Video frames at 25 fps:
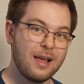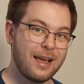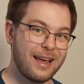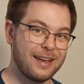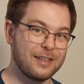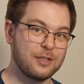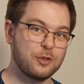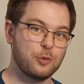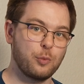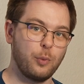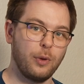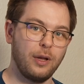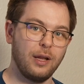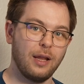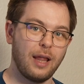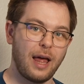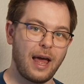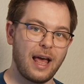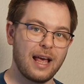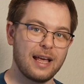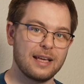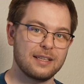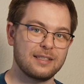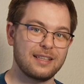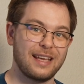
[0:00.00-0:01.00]
as well
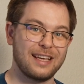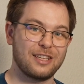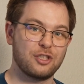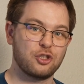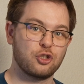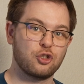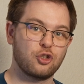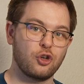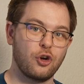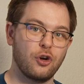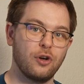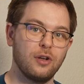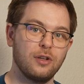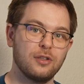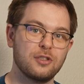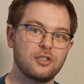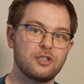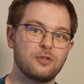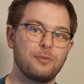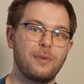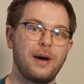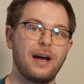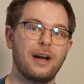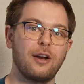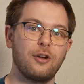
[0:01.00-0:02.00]
as external
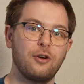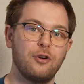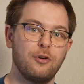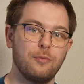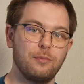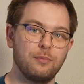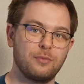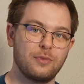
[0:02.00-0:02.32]
smart home